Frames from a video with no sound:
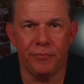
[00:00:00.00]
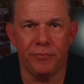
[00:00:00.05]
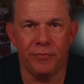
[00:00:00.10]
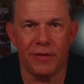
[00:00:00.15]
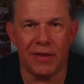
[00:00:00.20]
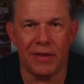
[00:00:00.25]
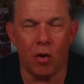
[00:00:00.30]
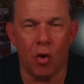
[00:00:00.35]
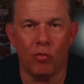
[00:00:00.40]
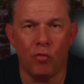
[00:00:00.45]

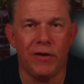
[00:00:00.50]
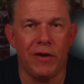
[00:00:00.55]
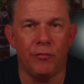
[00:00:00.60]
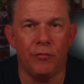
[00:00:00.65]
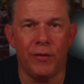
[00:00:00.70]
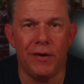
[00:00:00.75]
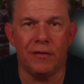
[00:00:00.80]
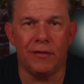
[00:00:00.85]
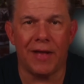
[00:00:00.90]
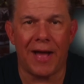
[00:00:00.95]
The only
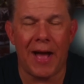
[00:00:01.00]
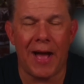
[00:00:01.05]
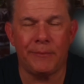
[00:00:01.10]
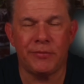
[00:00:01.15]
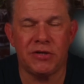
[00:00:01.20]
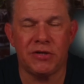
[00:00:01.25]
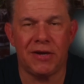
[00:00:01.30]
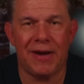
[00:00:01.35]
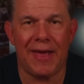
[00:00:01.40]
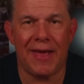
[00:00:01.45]
real
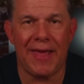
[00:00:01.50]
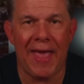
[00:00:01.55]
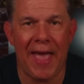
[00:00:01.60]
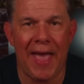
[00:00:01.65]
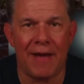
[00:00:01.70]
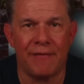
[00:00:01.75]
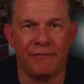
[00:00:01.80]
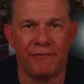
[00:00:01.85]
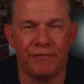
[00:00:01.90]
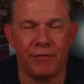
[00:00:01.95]
option I
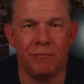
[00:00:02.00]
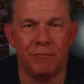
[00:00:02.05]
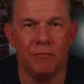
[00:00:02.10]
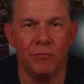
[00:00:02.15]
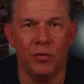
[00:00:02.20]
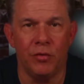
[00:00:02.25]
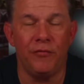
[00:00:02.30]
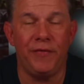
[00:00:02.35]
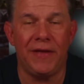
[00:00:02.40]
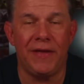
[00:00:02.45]
have for
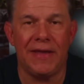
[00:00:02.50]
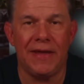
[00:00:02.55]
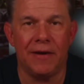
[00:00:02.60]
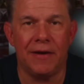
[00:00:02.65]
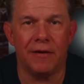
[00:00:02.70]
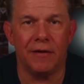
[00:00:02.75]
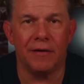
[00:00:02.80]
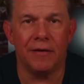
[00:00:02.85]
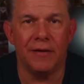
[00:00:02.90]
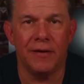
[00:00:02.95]
moving
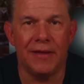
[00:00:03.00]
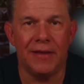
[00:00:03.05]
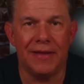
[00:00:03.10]
here